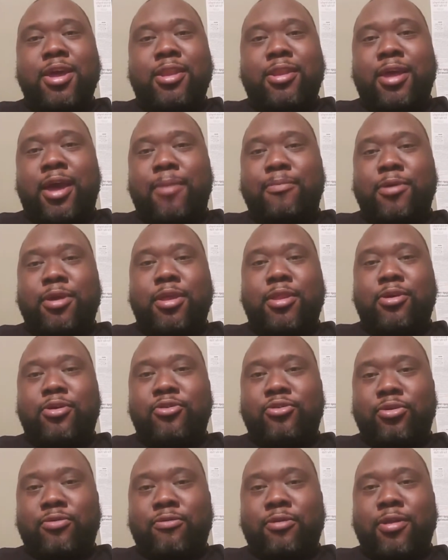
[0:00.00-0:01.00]
not being able to
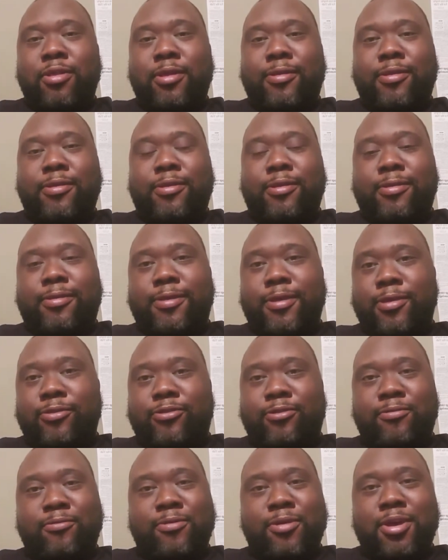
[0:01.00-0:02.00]
go nowhere. This is
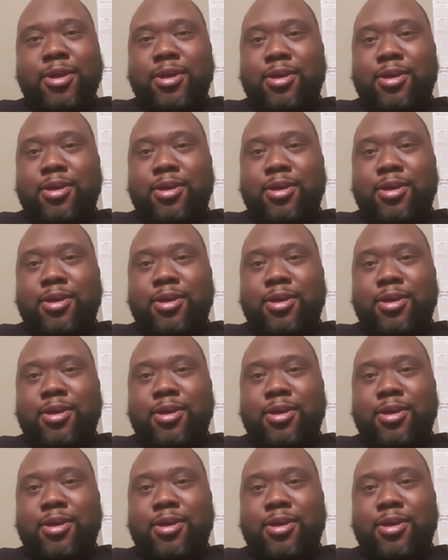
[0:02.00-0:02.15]
essential.